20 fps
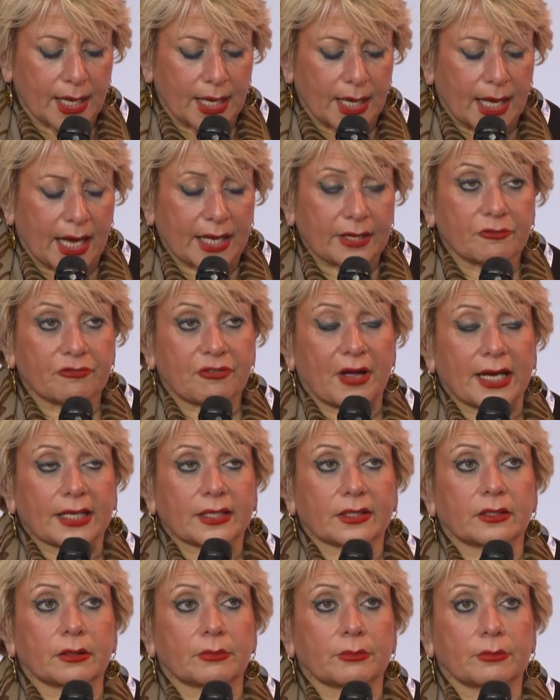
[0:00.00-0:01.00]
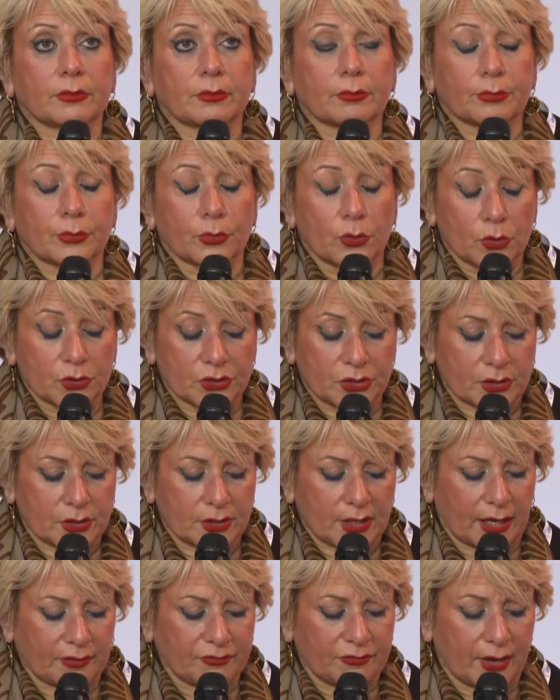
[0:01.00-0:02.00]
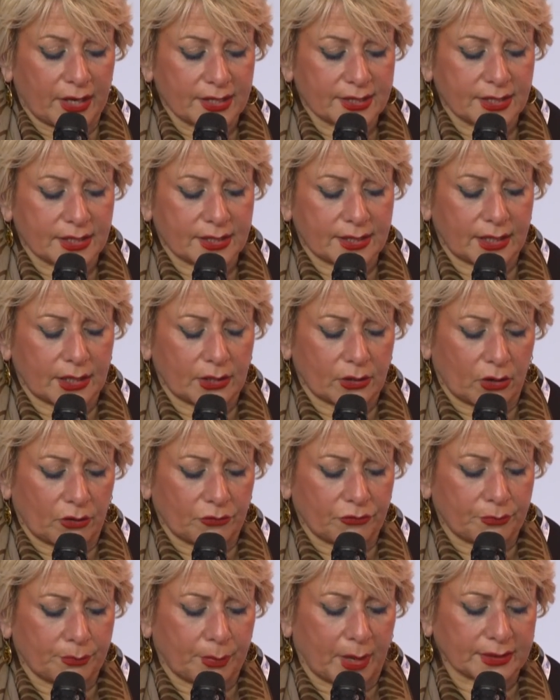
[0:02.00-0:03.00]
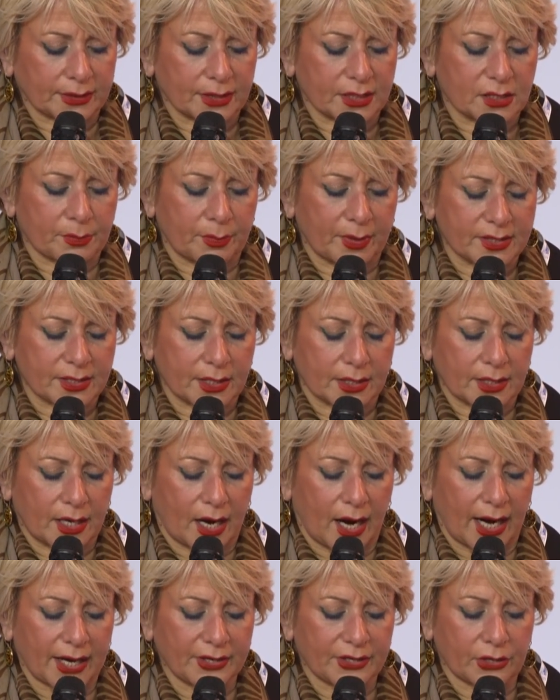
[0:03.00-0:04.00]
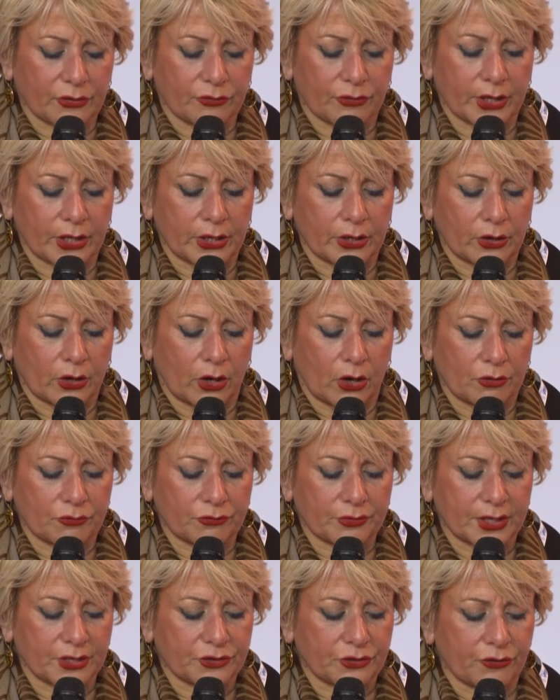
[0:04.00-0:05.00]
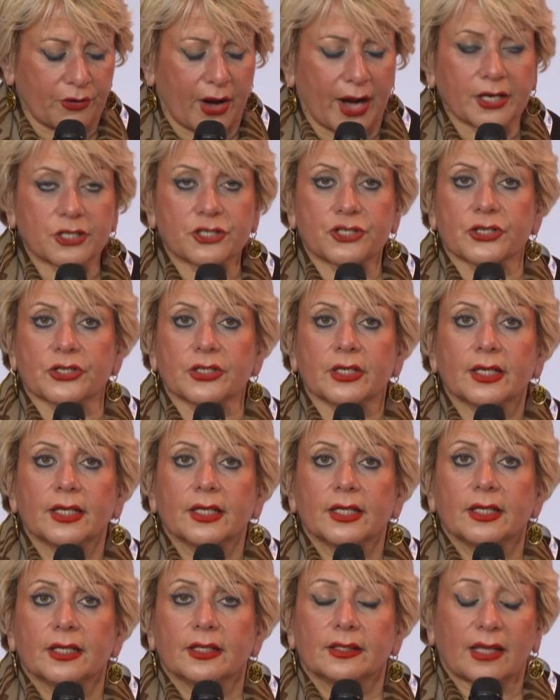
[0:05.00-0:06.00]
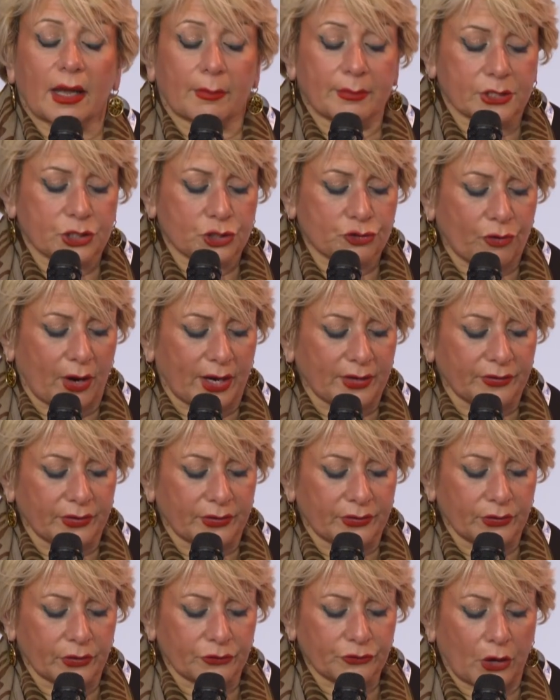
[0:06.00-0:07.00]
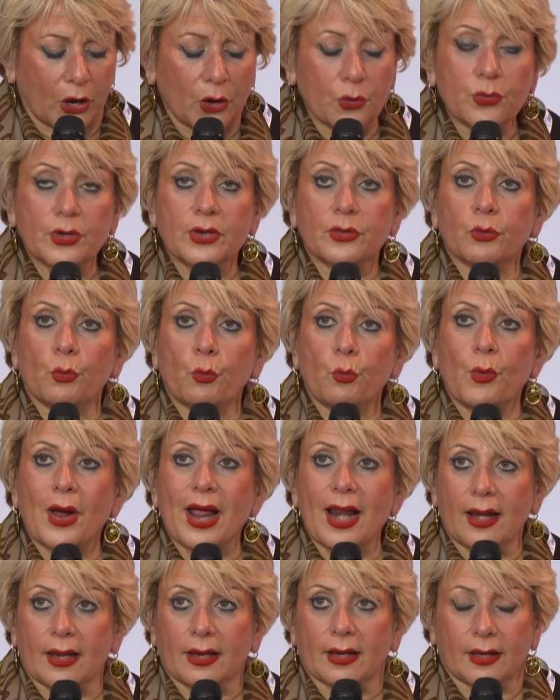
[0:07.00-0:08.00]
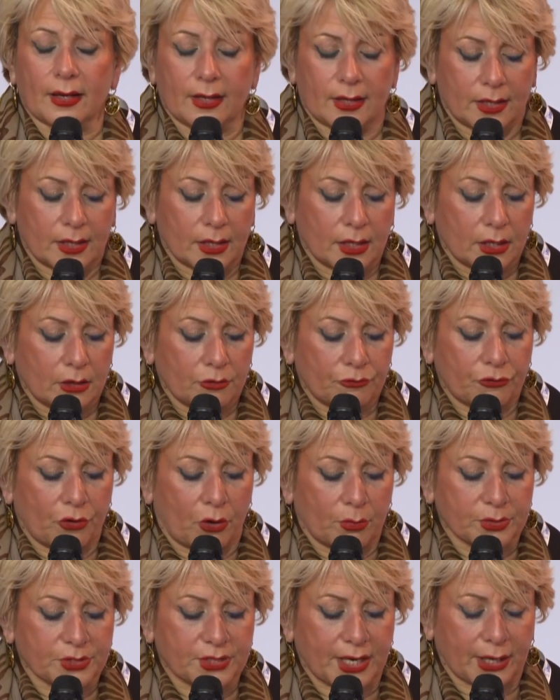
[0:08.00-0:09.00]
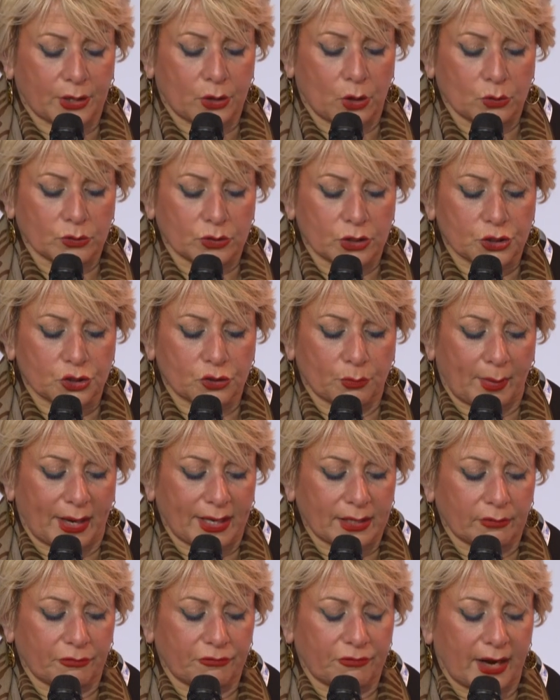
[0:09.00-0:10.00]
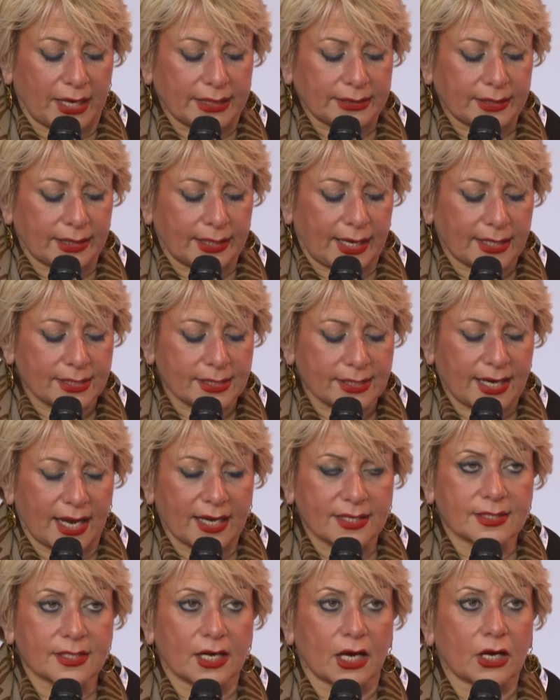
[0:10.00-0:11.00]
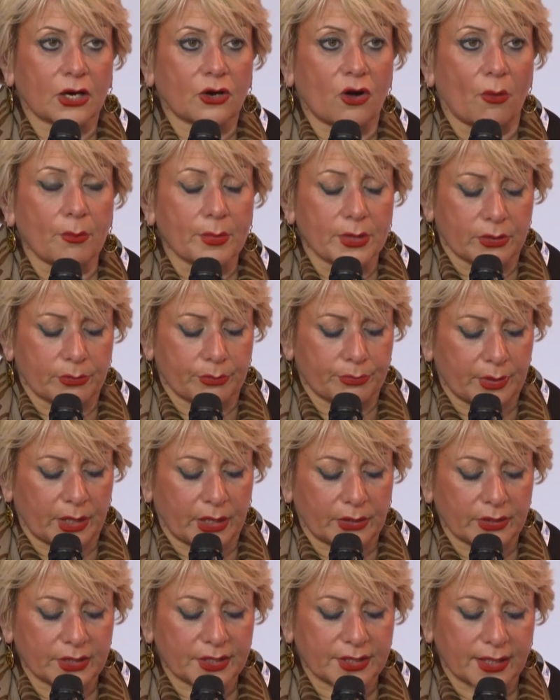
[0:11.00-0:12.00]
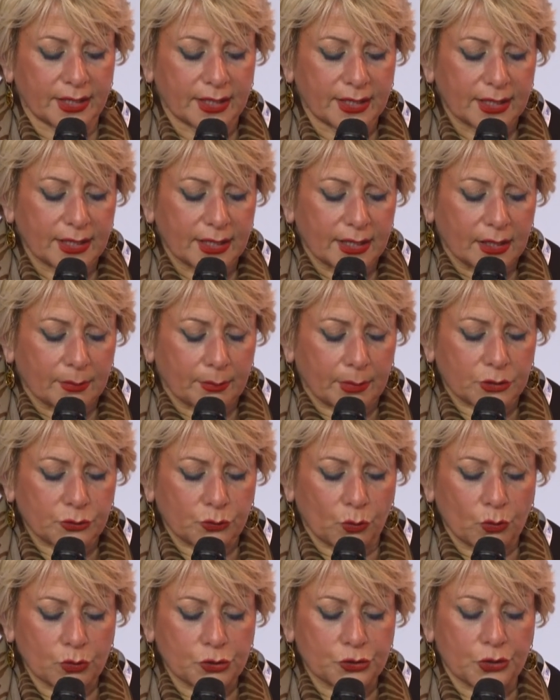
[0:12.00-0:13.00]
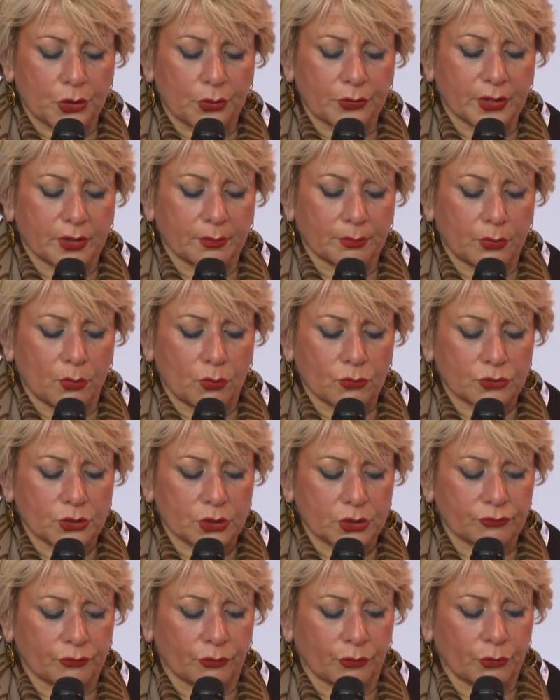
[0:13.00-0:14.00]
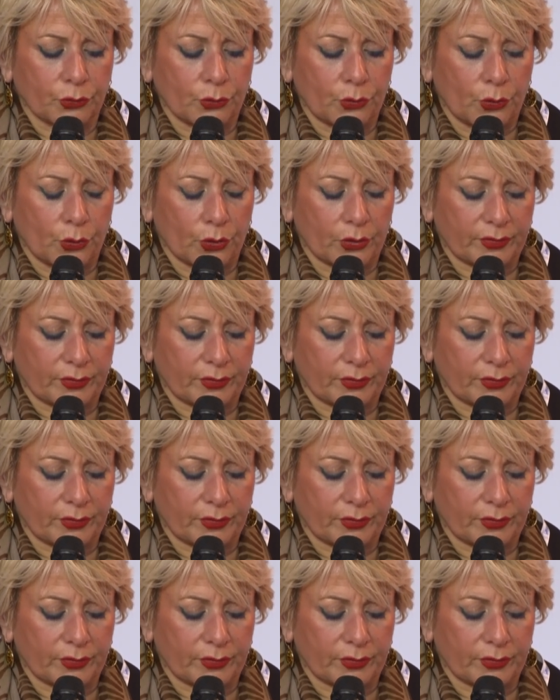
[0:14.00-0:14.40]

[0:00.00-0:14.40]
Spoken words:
And in fact, the broad diversity of participants and a high degree of interaction demonstrated not only the will from stakeholders to make the fight against cancer a common priority, but also the importance for all of